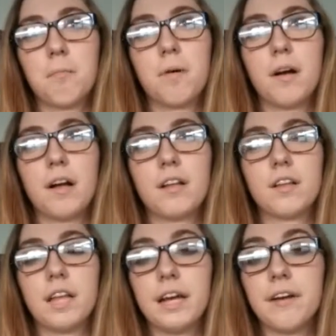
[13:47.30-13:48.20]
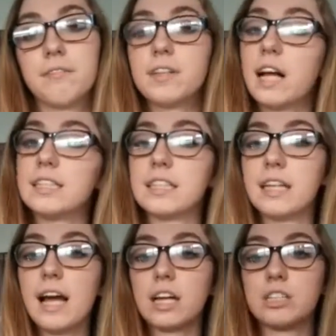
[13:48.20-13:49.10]
But they didn't realize that
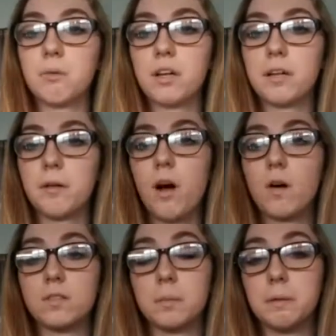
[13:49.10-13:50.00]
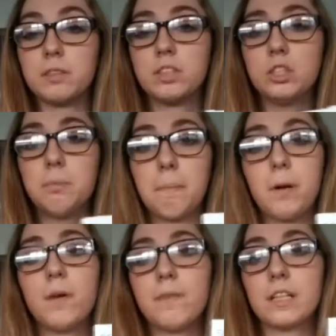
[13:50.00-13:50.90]
they actually wanted them all to be super
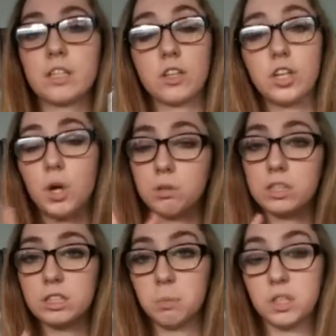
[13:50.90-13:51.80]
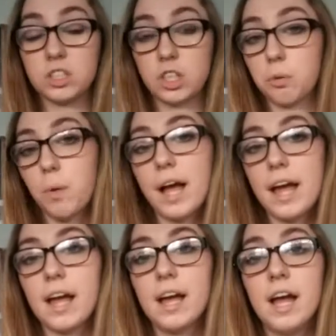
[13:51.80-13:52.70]
perfect and their noses one certain
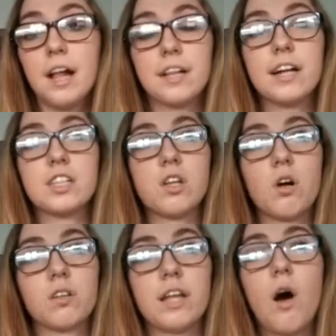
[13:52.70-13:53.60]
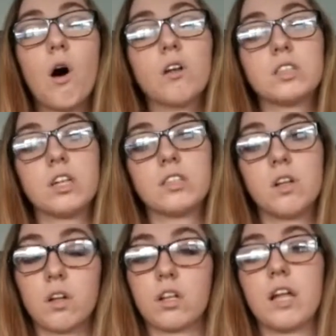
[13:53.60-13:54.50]
way. They all started
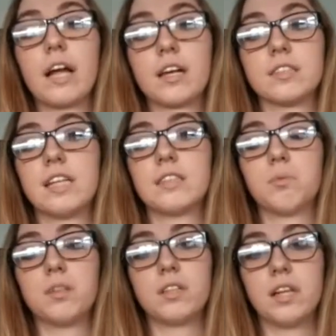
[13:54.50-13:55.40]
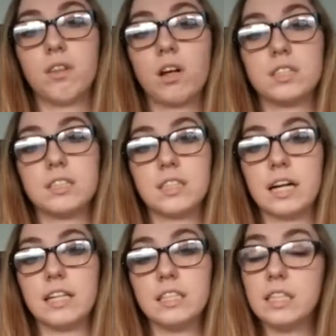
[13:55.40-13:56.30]
to look alike because that's what they thought
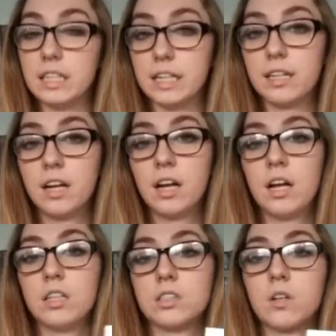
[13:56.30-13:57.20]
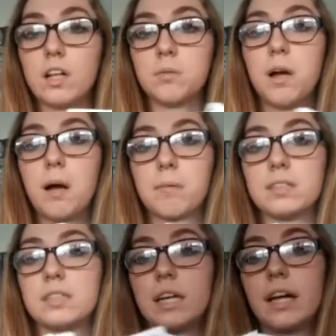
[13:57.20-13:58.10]
society needed. So that's what I'm
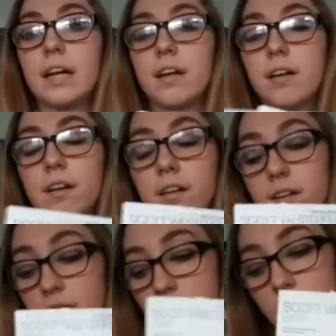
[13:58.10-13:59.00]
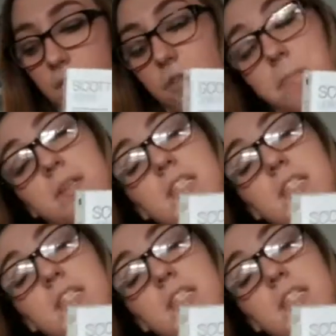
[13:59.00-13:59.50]
going to say from